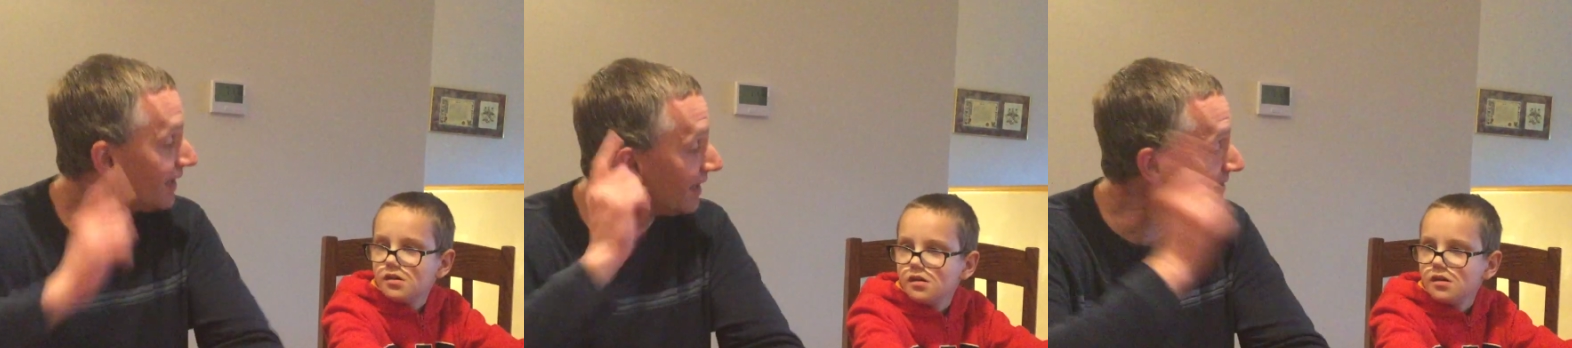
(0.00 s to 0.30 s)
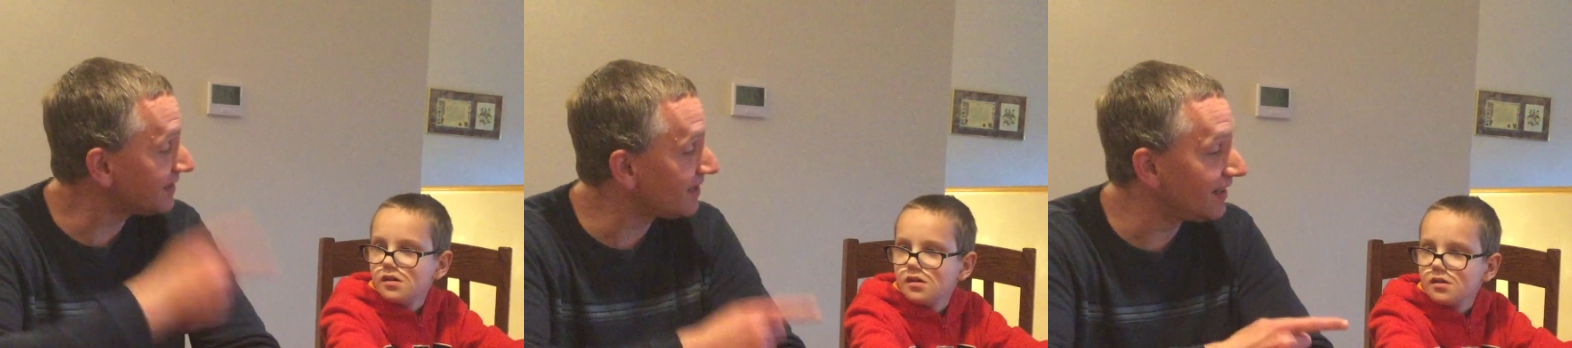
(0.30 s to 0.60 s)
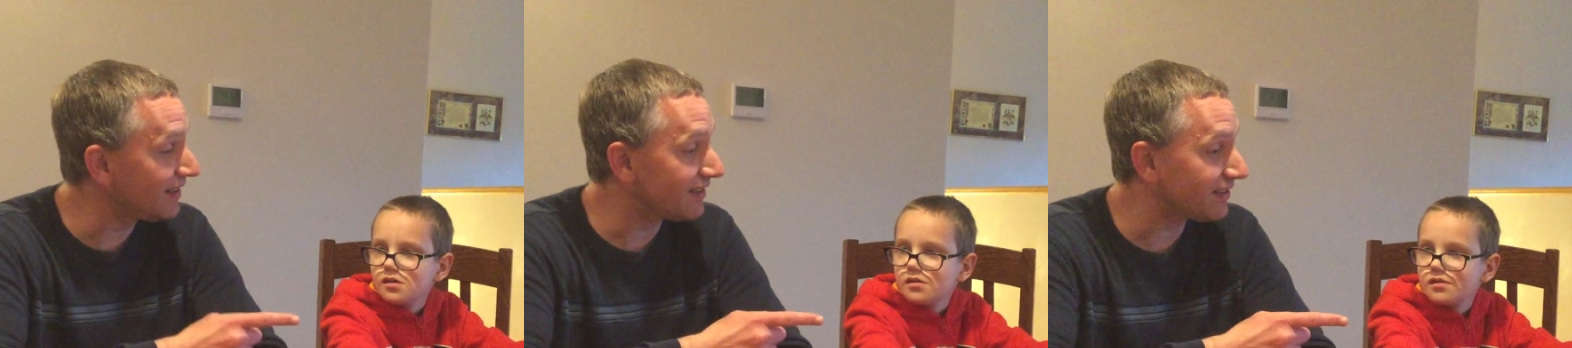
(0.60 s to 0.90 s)
Speaker 1: It
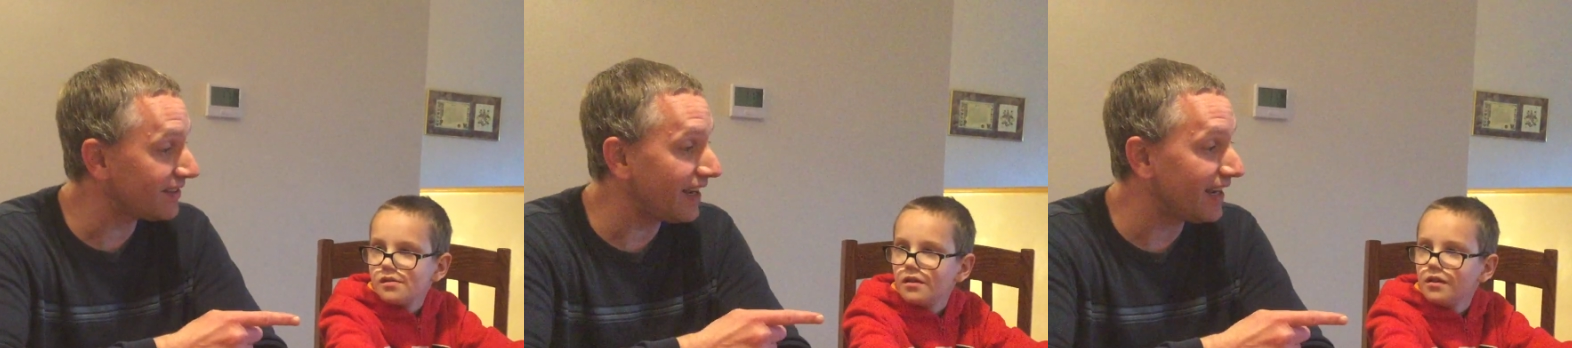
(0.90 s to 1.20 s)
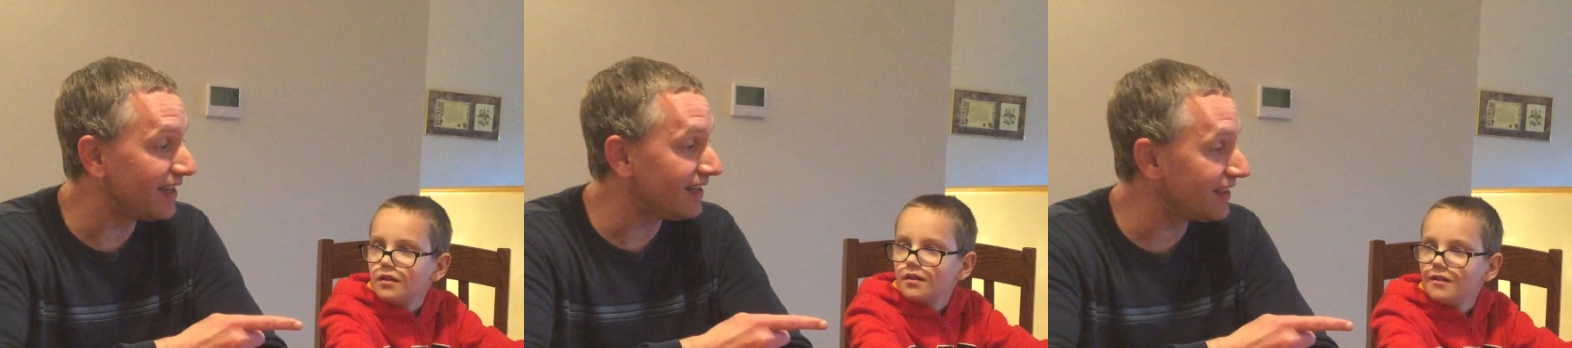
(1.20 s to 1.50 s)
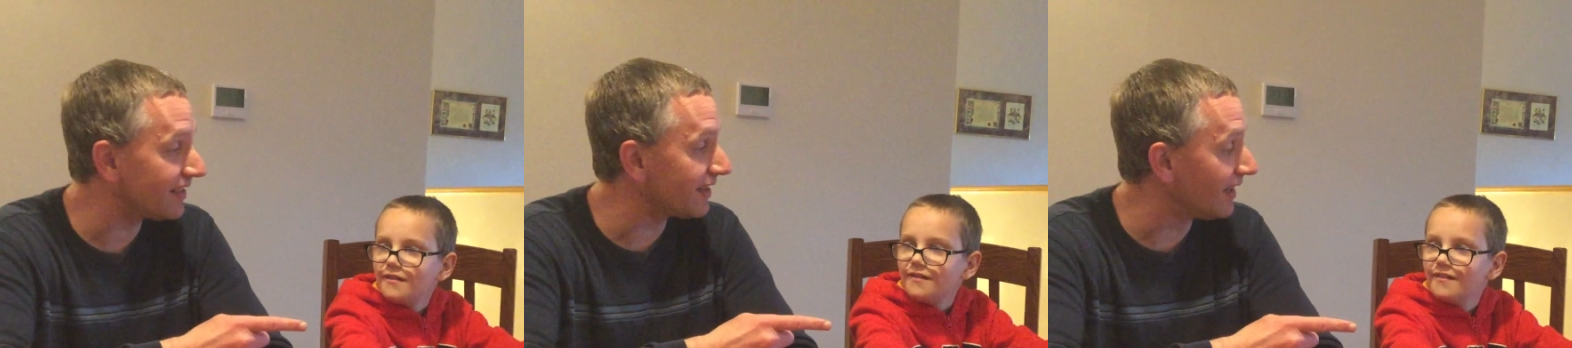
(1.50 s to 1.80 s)
didn't say
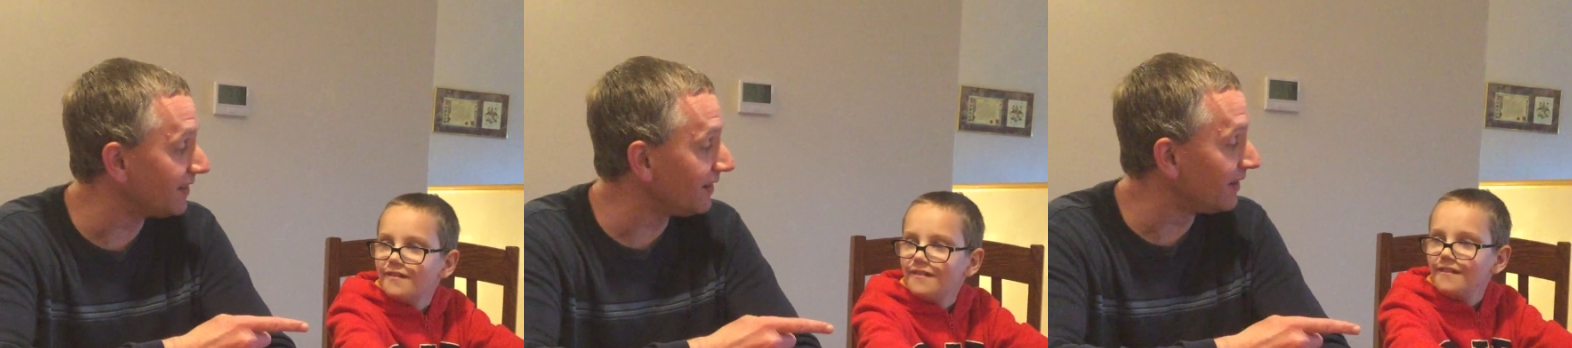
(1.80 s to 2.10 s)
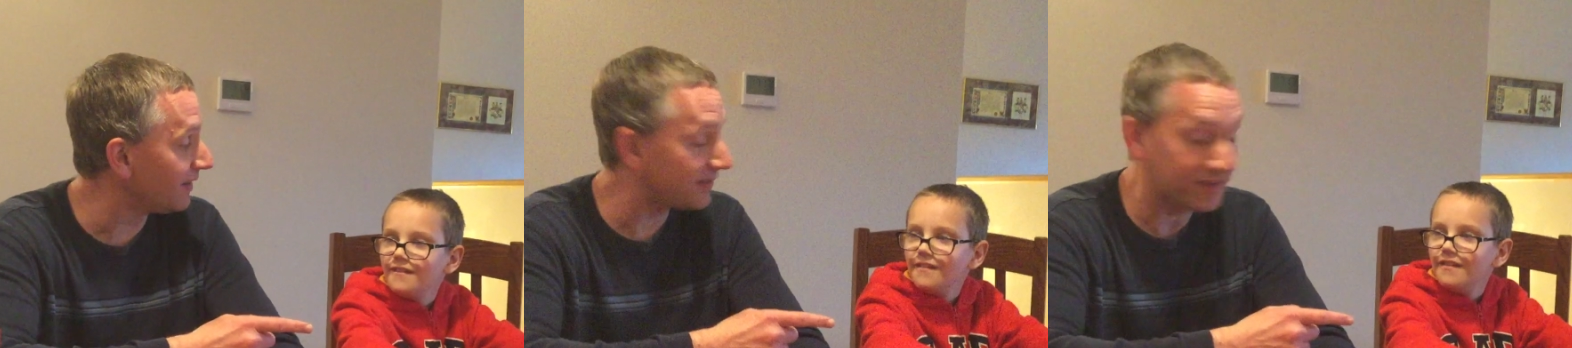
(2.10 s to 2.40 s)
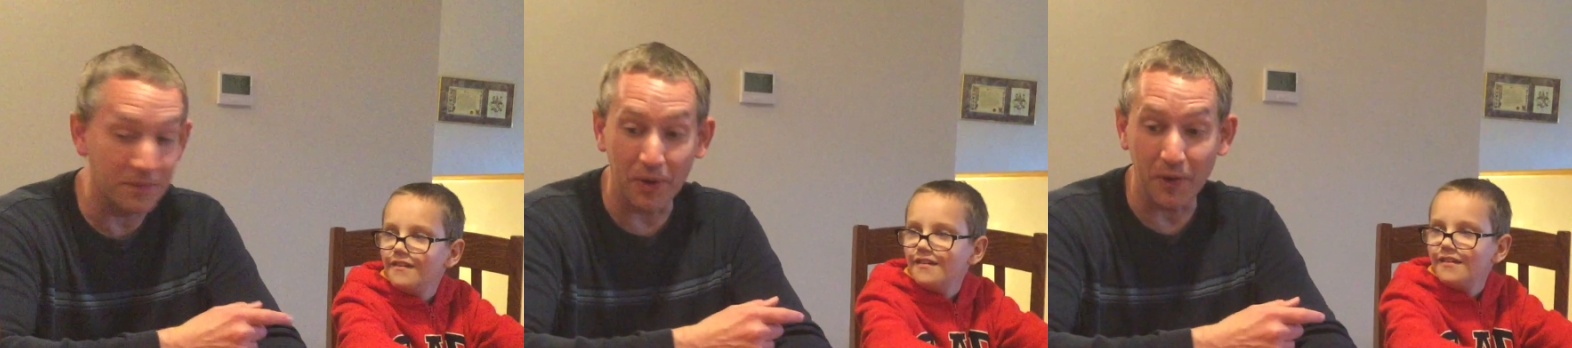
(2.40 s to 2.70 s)
anything on the
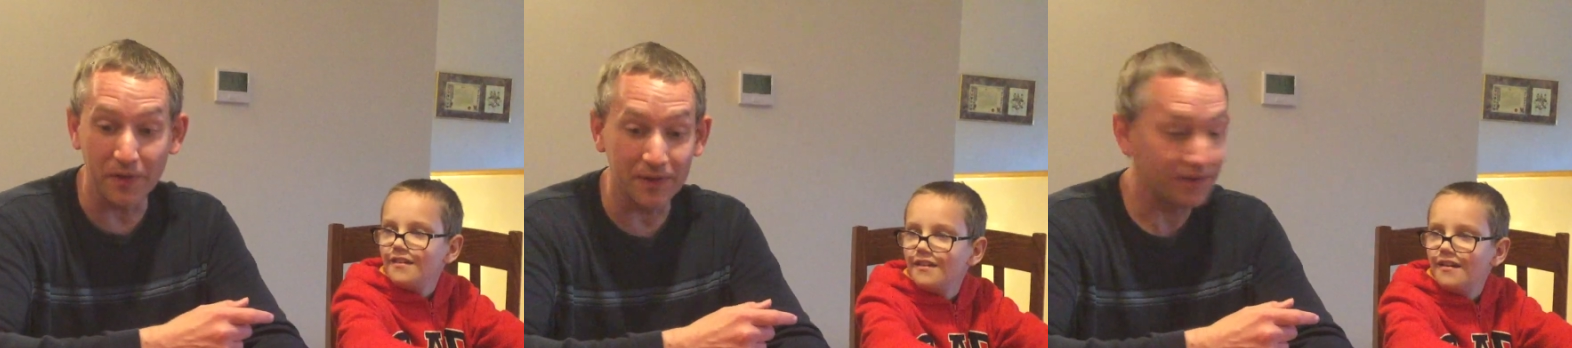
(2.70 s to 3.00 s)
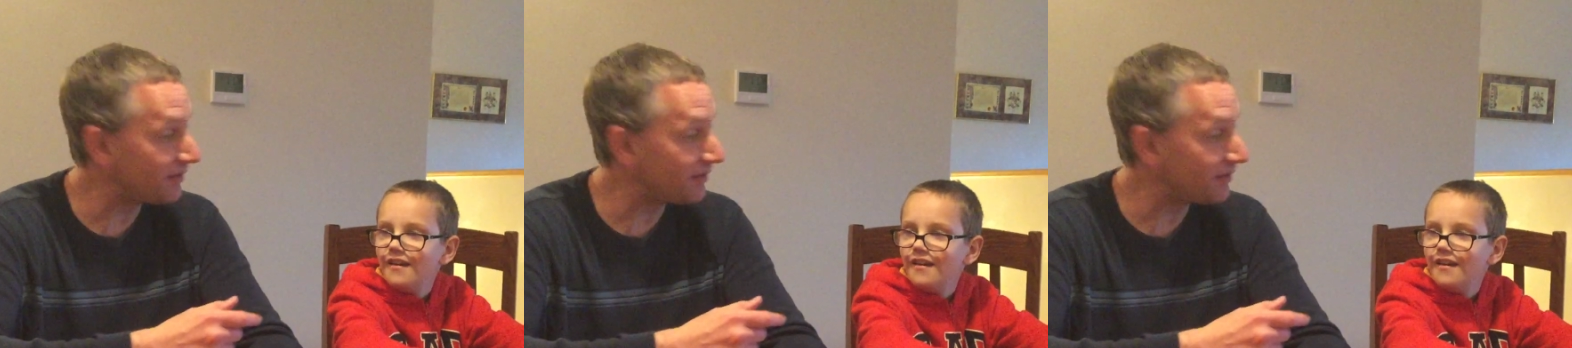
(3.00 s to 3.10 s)
list about